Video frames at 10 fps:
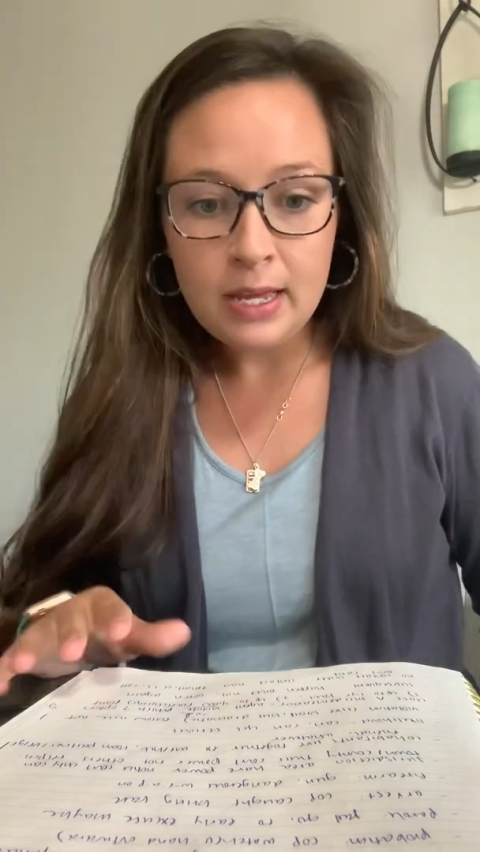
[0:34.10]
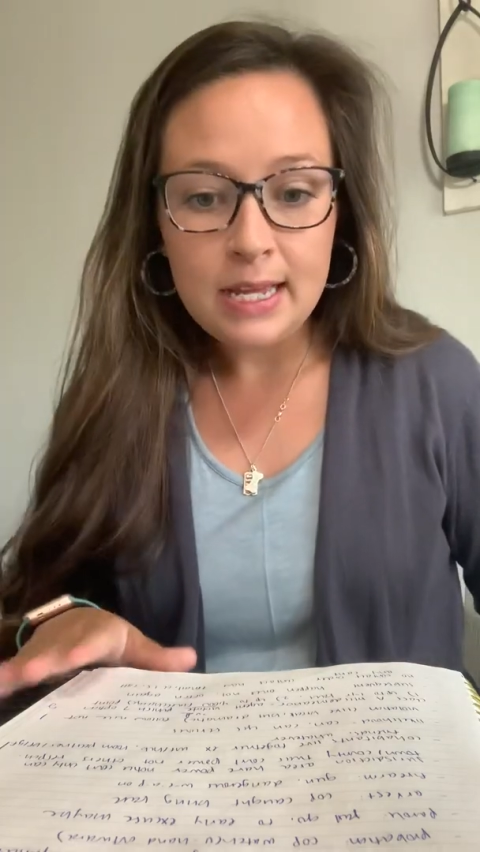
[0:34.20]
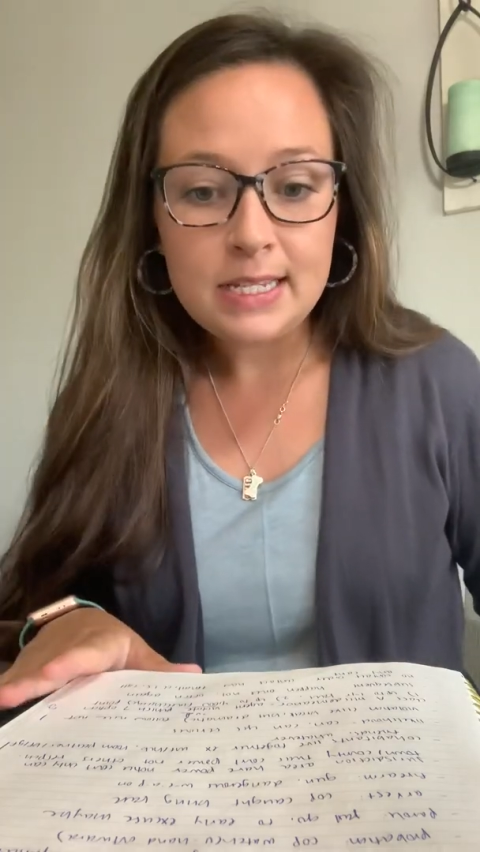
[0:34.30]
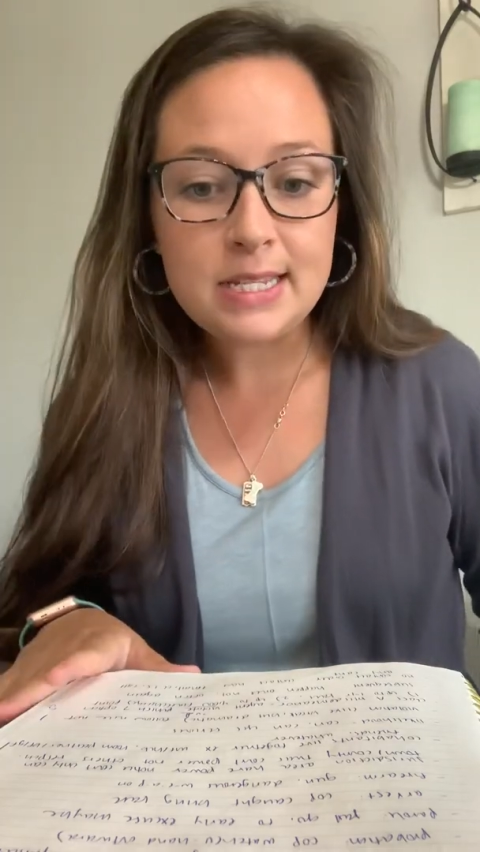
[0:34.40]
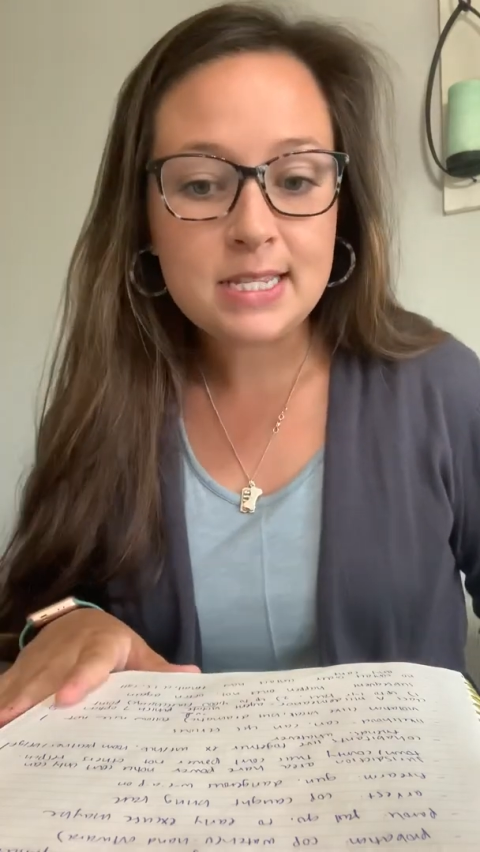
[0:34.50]

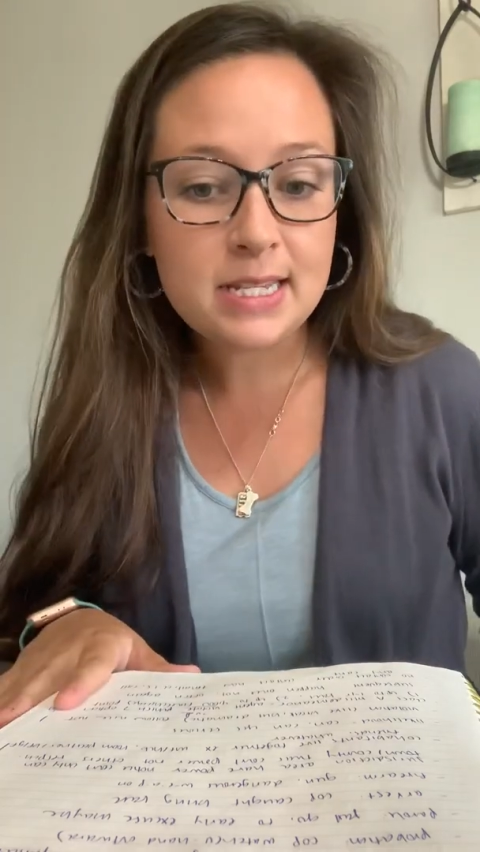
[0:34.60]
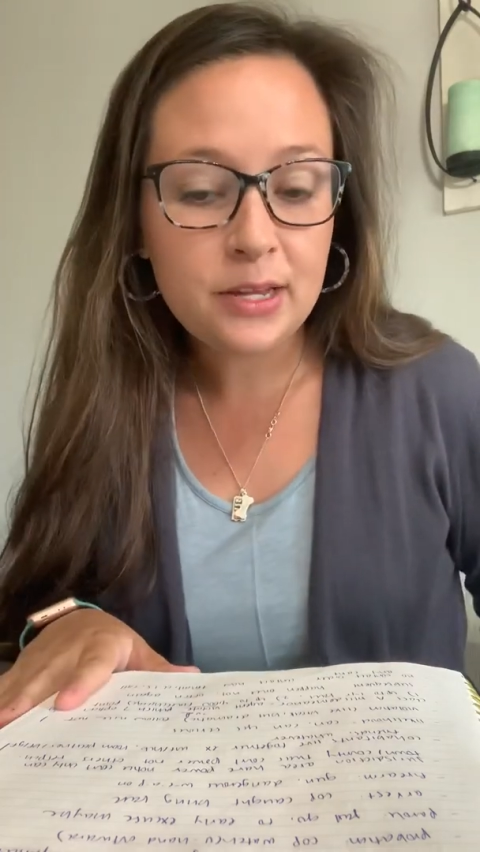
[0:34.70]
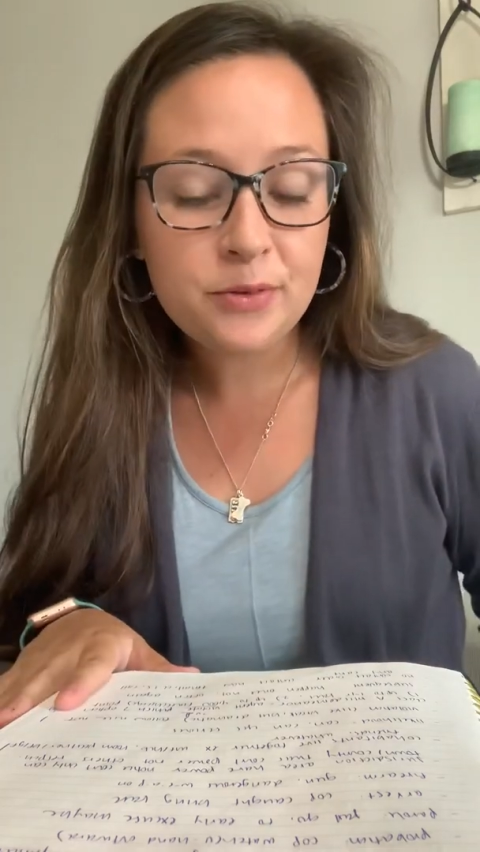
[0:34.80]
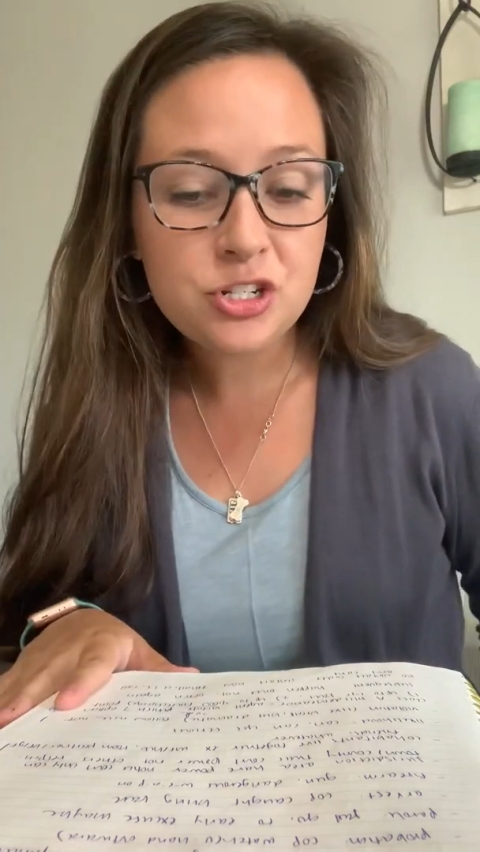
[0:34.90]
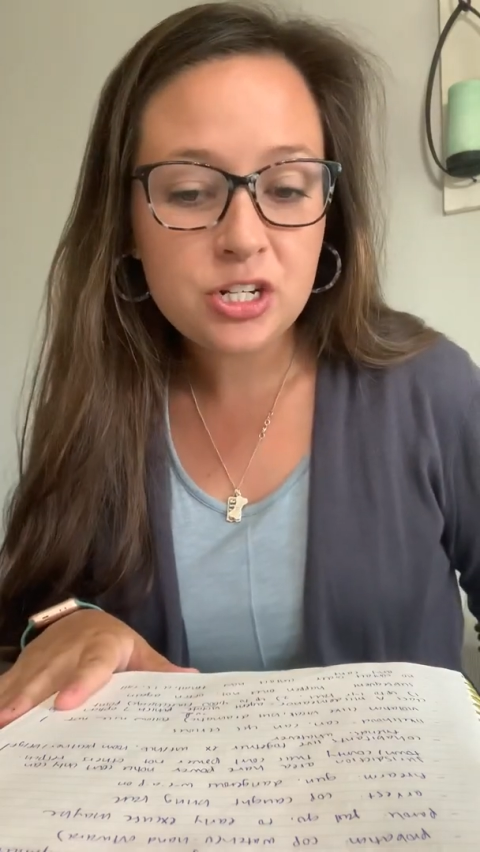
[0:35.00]

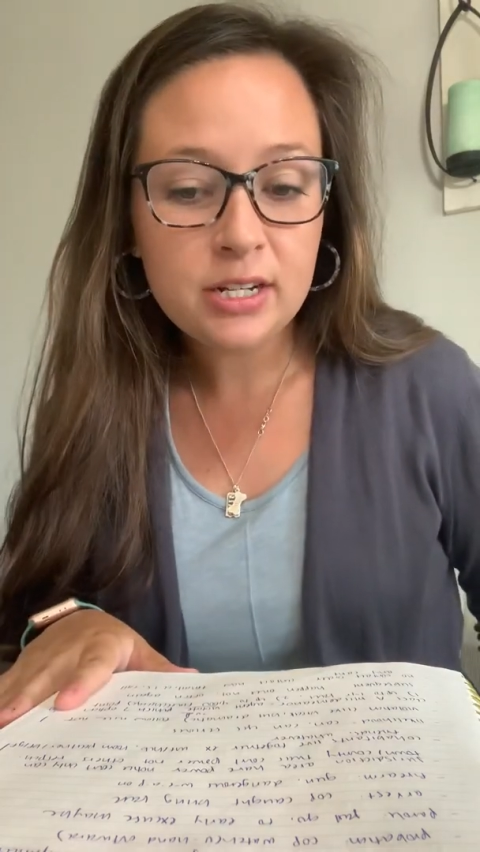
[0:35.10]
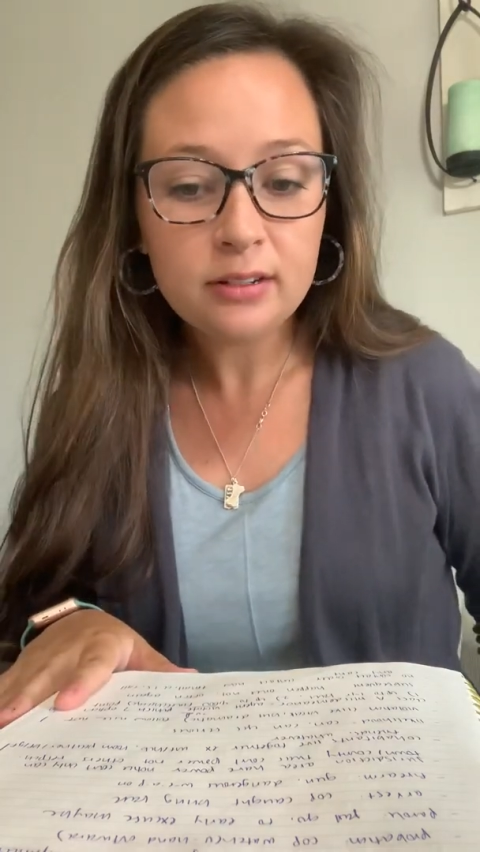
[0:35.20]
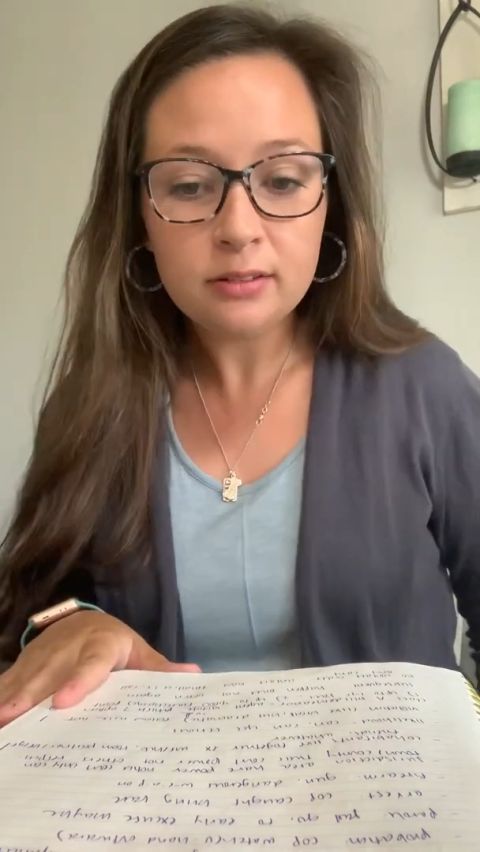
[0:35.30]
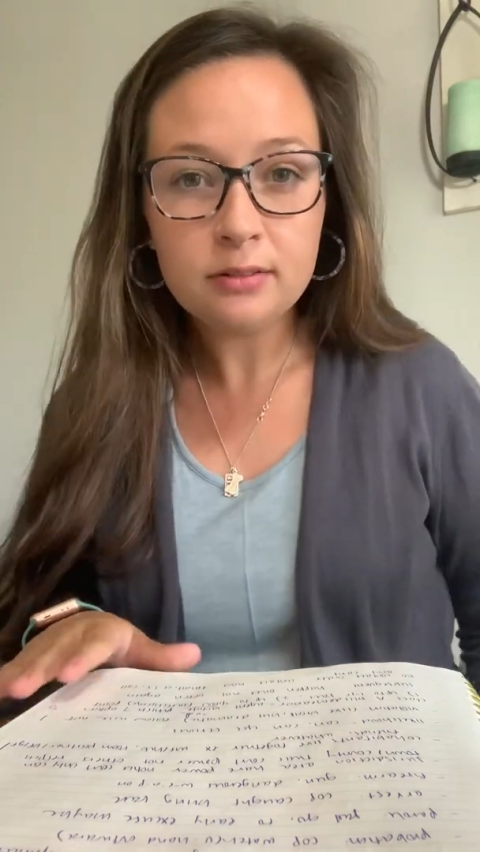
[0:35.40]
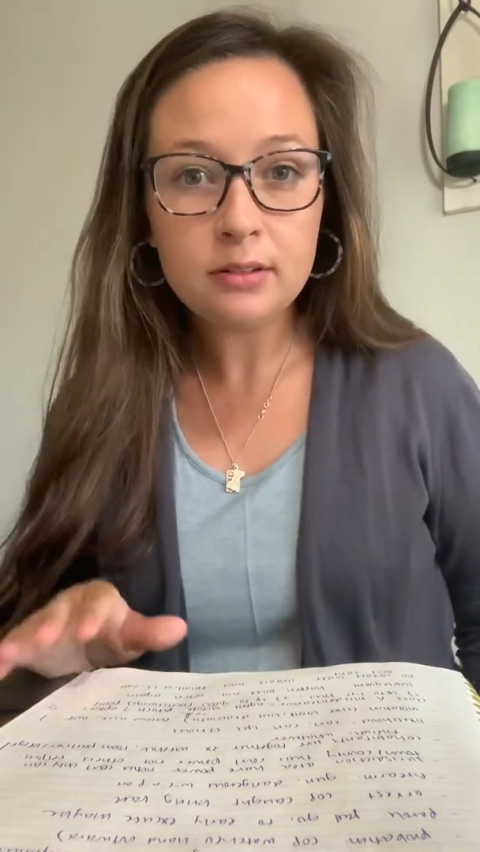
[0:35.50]

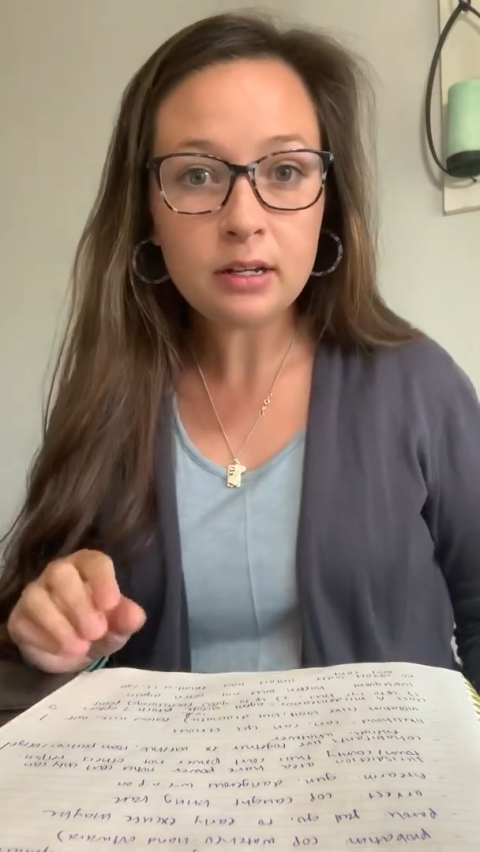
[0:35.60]
Distinguishing